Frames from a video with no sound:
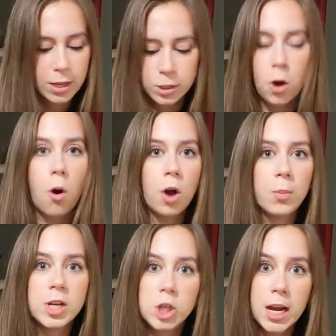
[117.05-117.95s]
So on
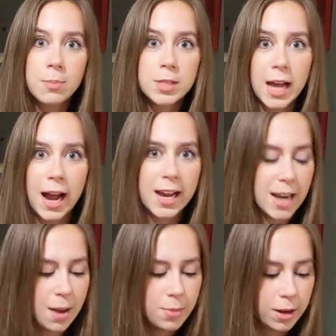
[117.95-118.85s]
my jam side,
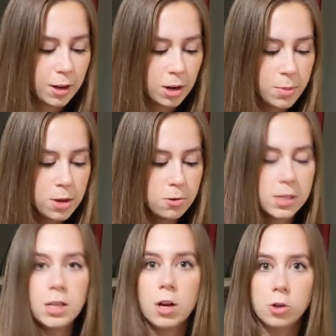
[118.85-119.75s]
I'm then going to be
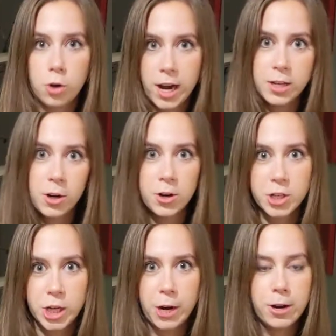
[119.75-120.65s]
using dried
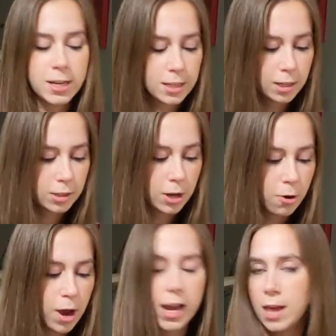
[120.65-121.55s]
tart cherries.
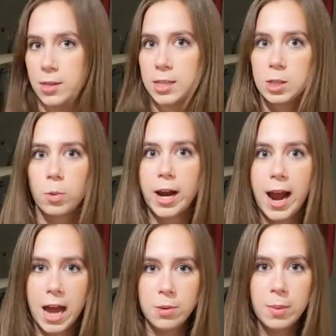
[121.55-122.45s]
So again, this is what I
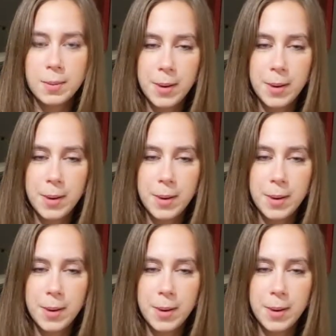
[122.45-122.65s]
had in my